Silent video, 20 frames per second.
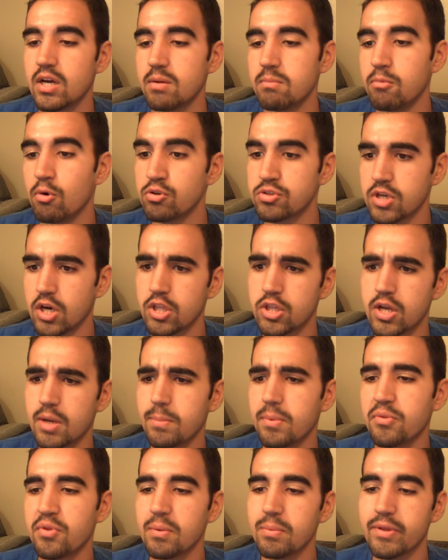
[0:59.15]
most other
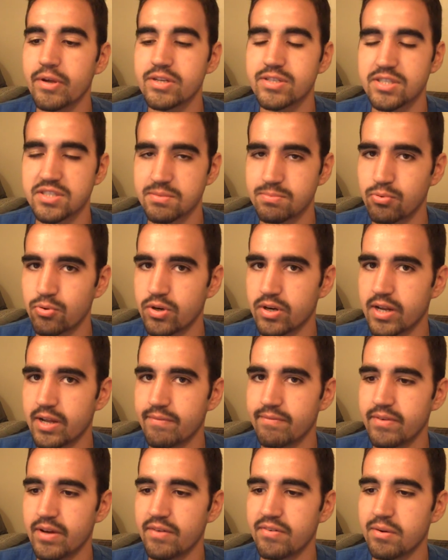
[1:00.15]
MP3 players that support
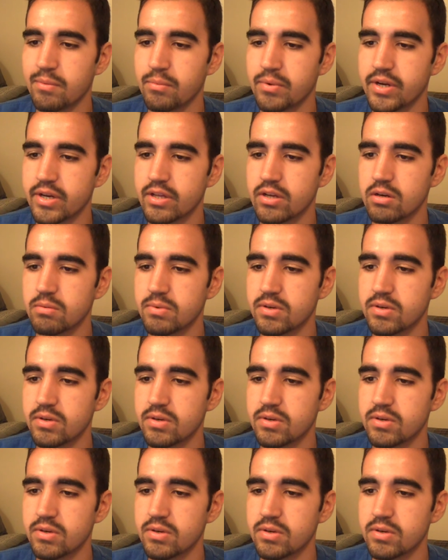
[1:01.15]
FM radio,